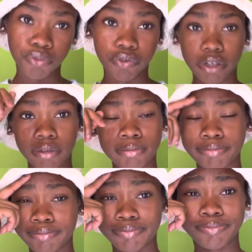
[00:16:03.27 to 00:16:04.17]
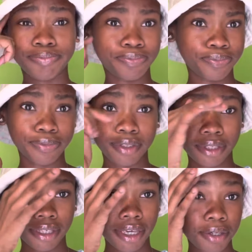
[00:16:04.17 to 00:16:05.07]
from
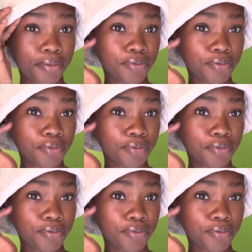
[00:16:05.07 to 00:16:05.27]
okay.